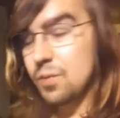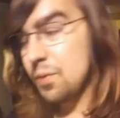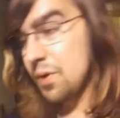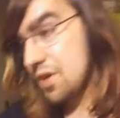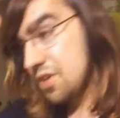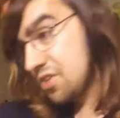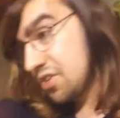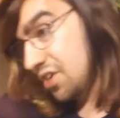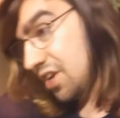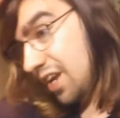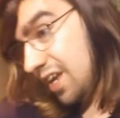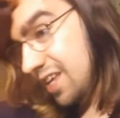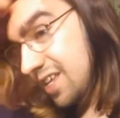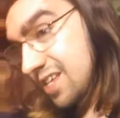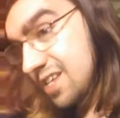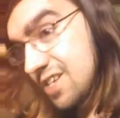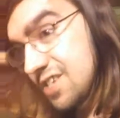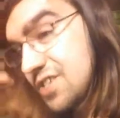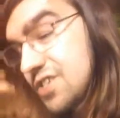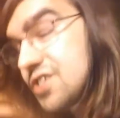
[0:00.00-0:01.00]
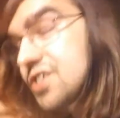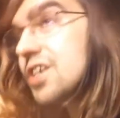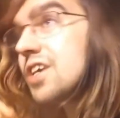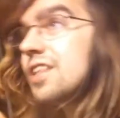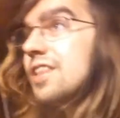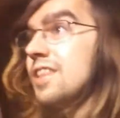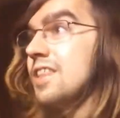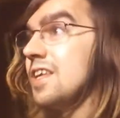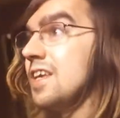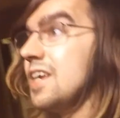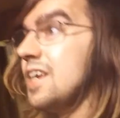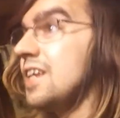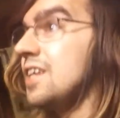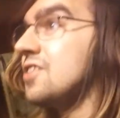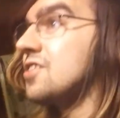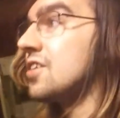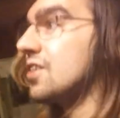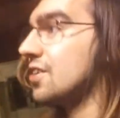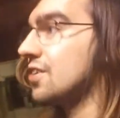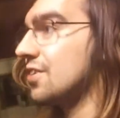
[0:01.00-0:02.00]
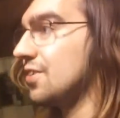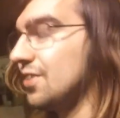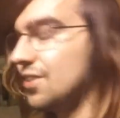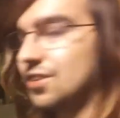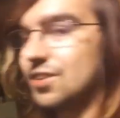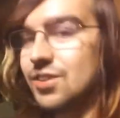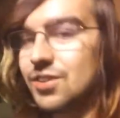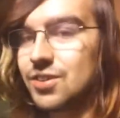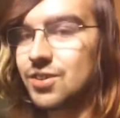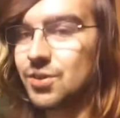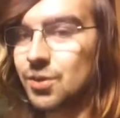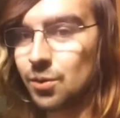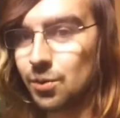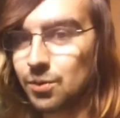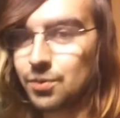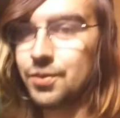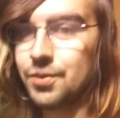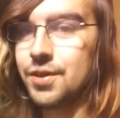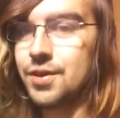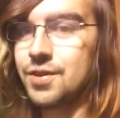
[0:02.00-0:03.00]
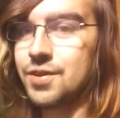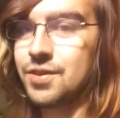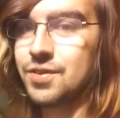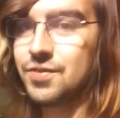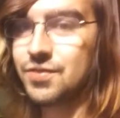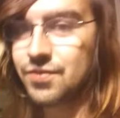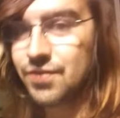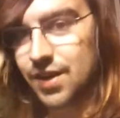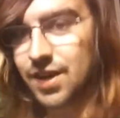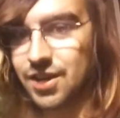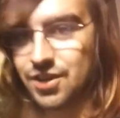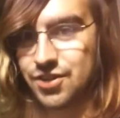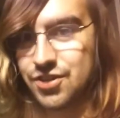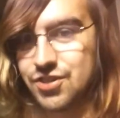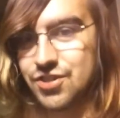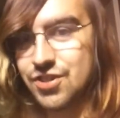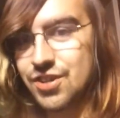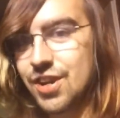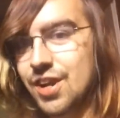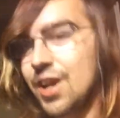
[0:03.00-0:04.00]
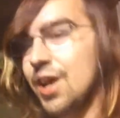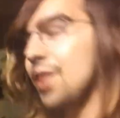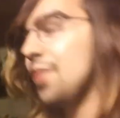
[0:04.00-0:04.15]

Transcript: which is the eternal golden fish.